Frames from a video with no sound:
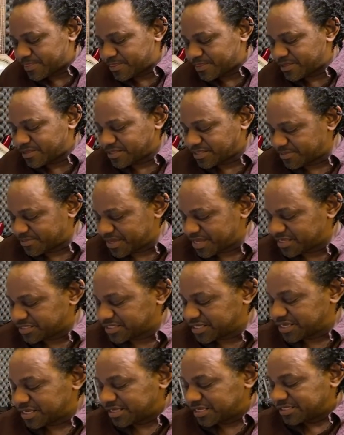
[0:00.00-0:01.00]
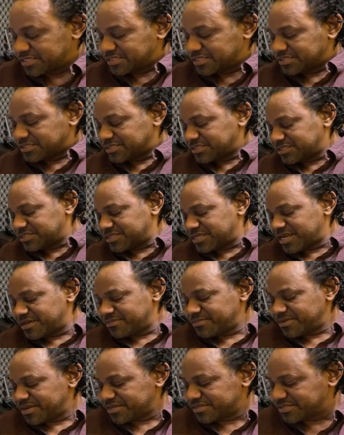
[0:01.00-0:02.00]
You see me, I say? Yeah,
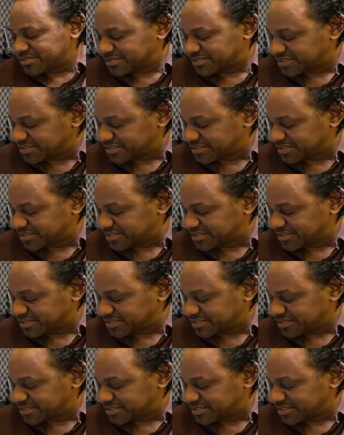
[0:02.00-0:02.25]
man.